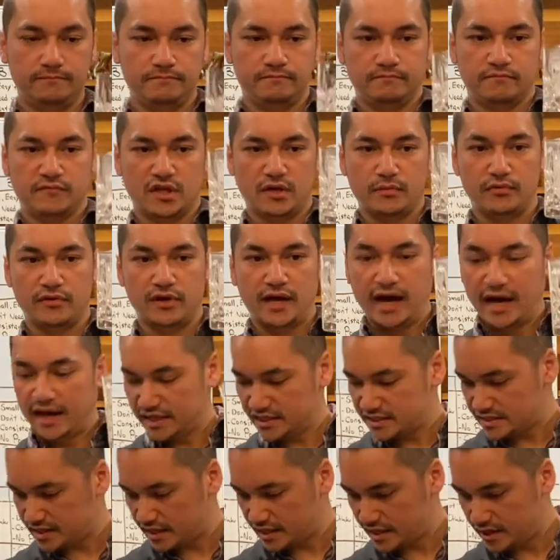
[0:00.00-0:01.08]
you put
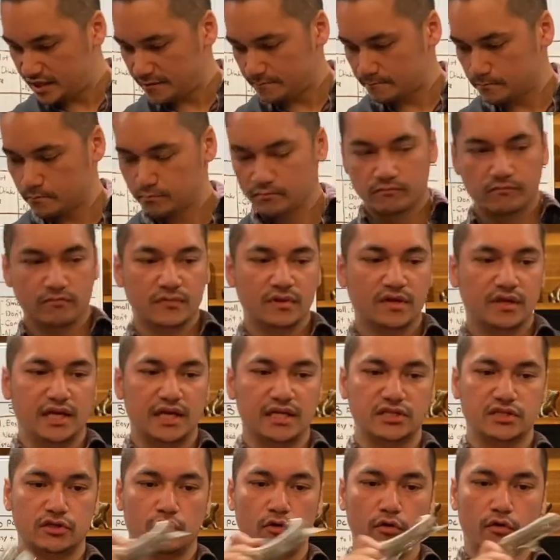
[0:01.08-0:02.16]
ice in it
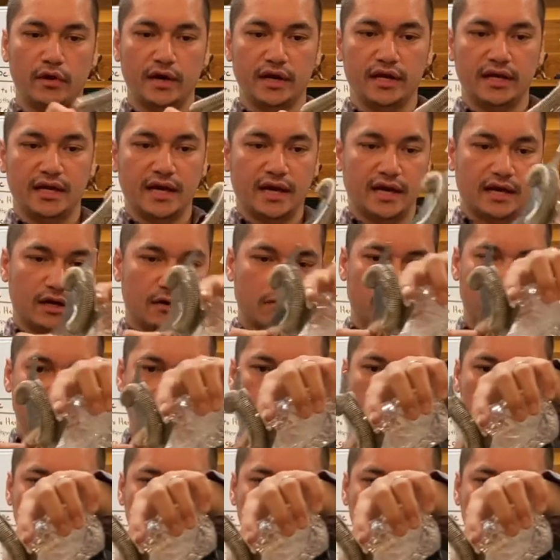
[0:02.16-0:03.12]
it's already gonna